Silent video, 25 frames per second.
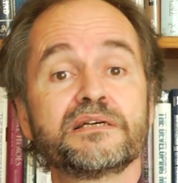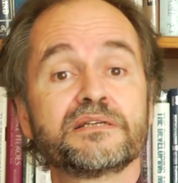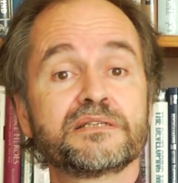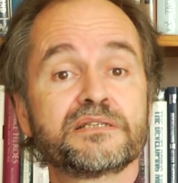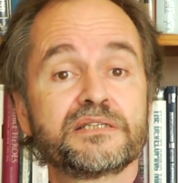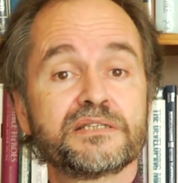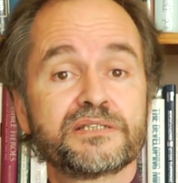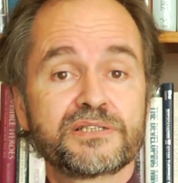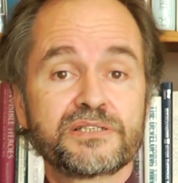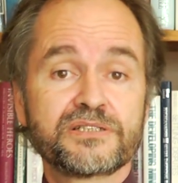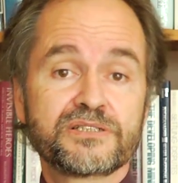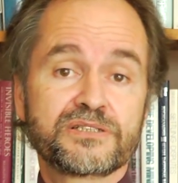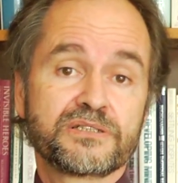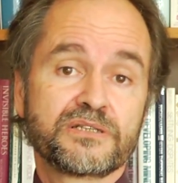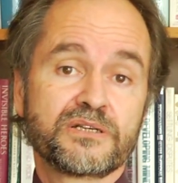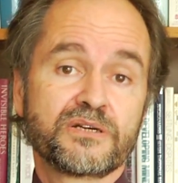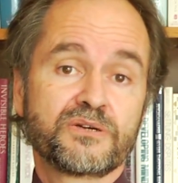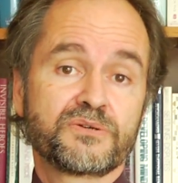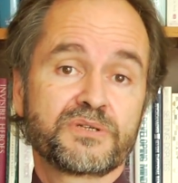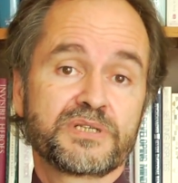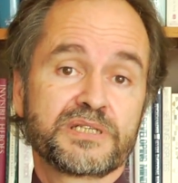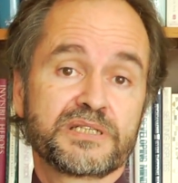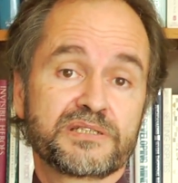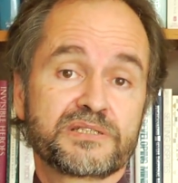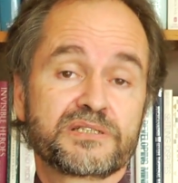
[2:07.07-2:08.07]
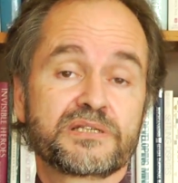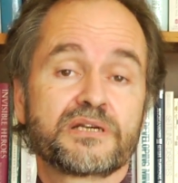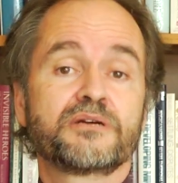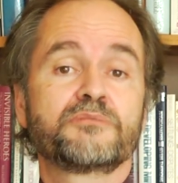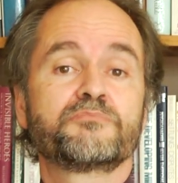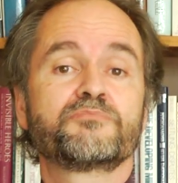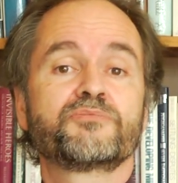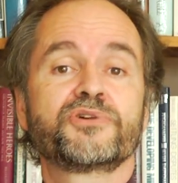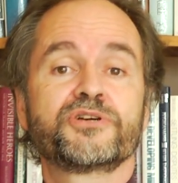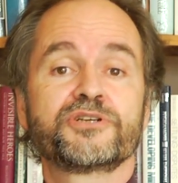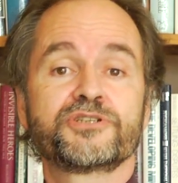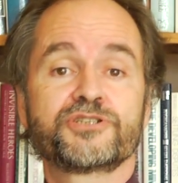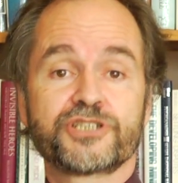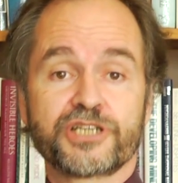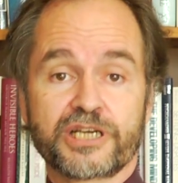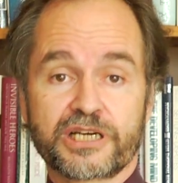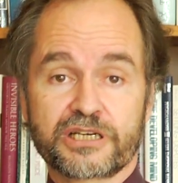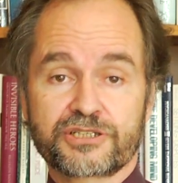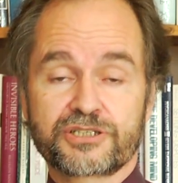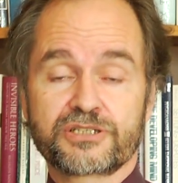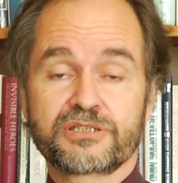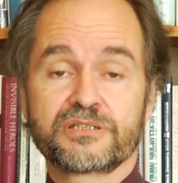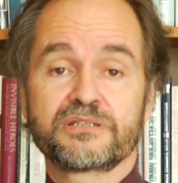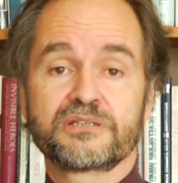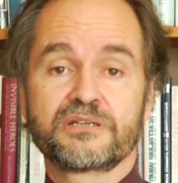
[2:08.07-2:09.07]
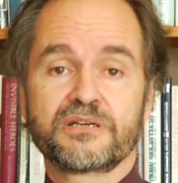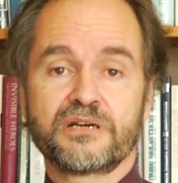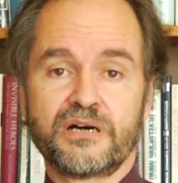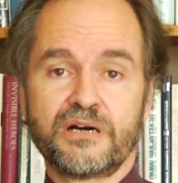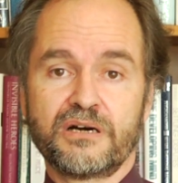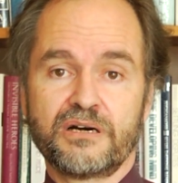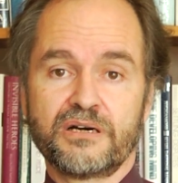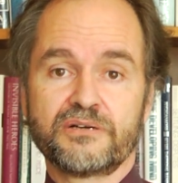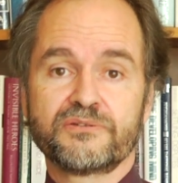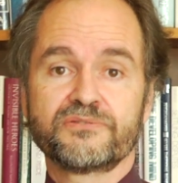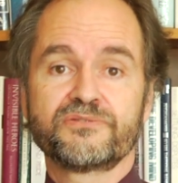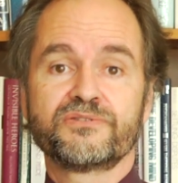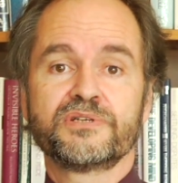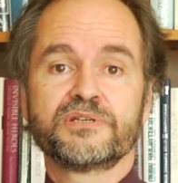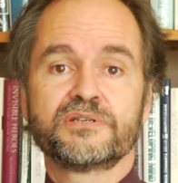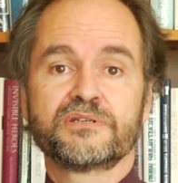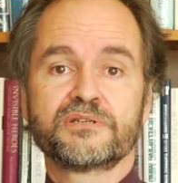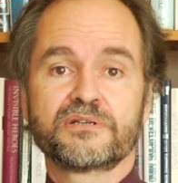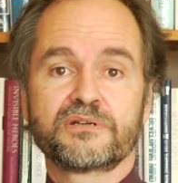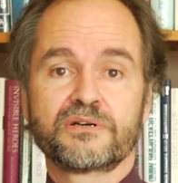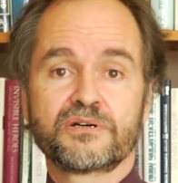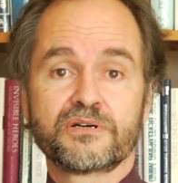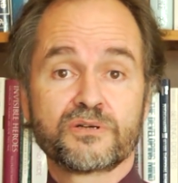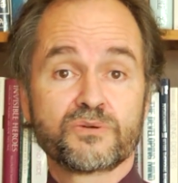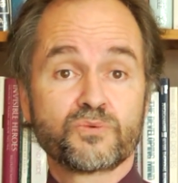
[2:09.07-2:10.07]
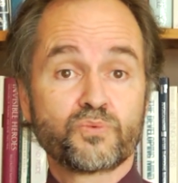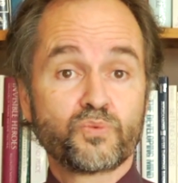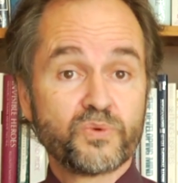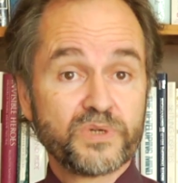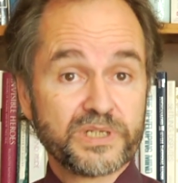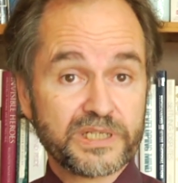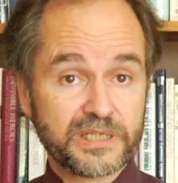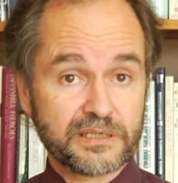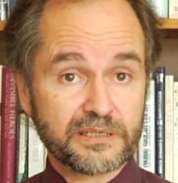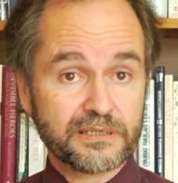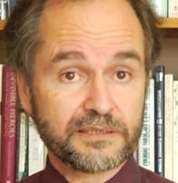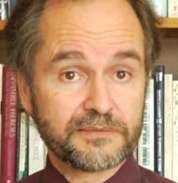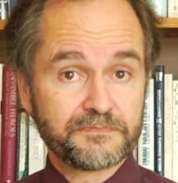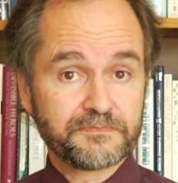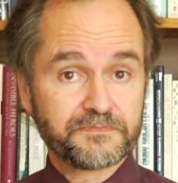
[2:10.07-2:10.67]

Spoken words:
This is known as projection of her will.